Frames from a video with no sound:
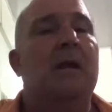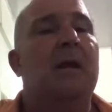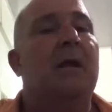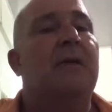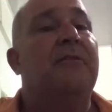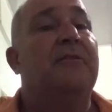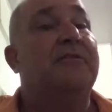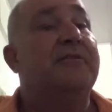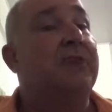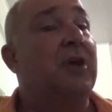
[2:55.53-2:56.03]

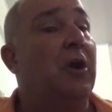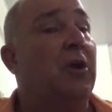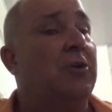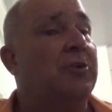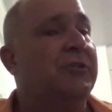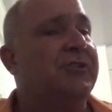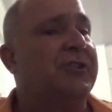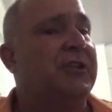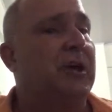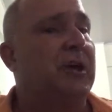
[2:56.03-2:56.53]
There's
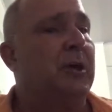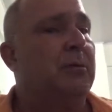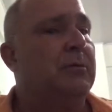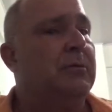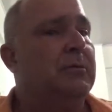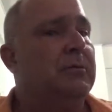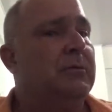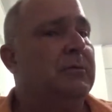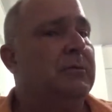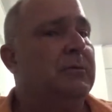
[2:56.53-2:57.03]
also
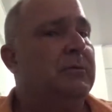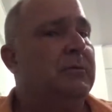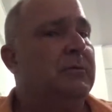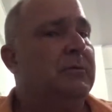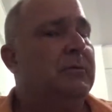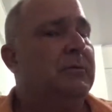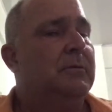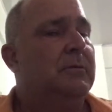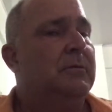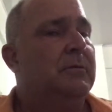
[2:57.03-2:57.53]

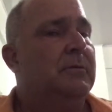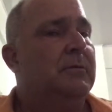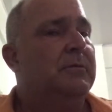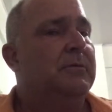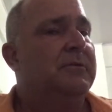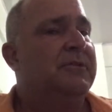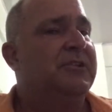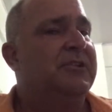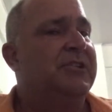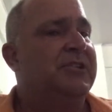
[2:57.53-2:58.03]

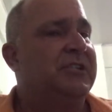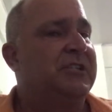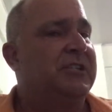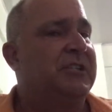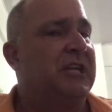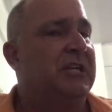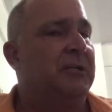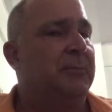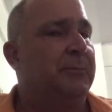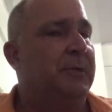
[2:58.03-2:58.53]

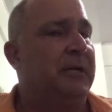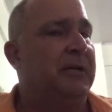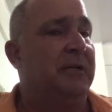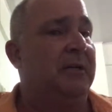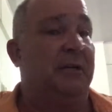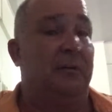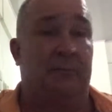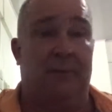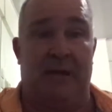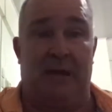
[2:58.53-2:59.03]
scuttlebutt
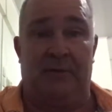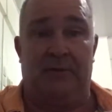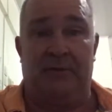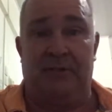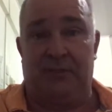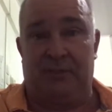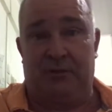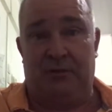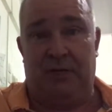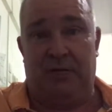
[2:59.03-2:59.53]
around the
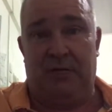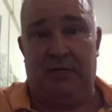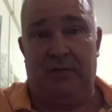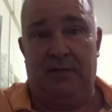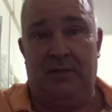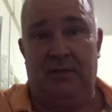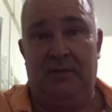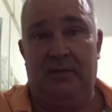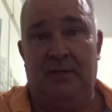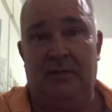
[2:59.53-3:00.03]
street
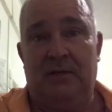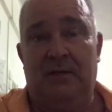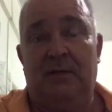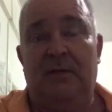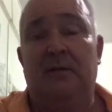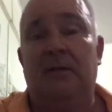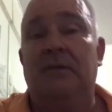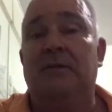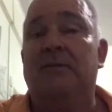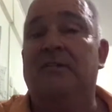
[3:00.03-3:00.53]

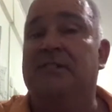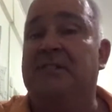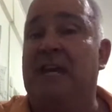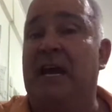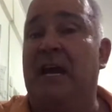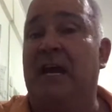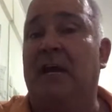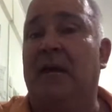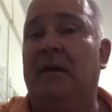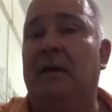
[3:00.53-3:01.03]

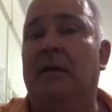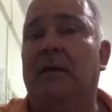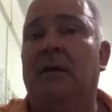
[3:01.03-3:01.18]
saying